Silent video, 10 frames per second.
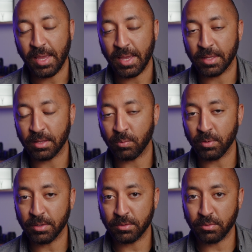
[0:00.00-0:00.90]
And I
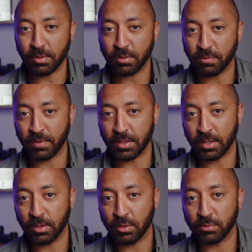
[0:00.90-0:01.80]
wanted to do this
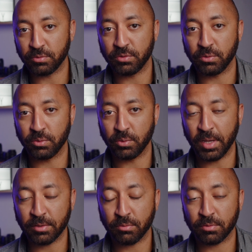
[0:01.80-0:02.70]
video to
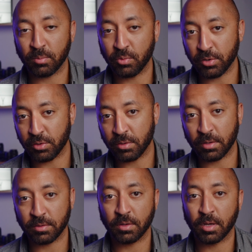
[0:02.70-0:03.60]
answer some questions
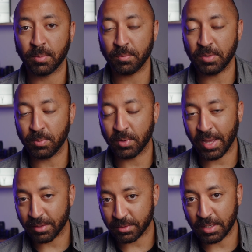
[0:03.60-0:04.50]
I saw about people
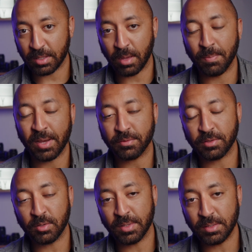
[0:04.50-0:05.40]
asking about
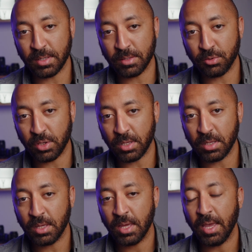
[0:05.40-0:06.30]
Cinema
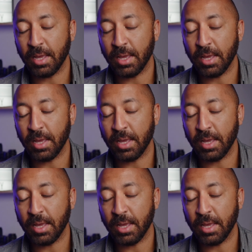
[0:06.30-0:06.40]
DNG,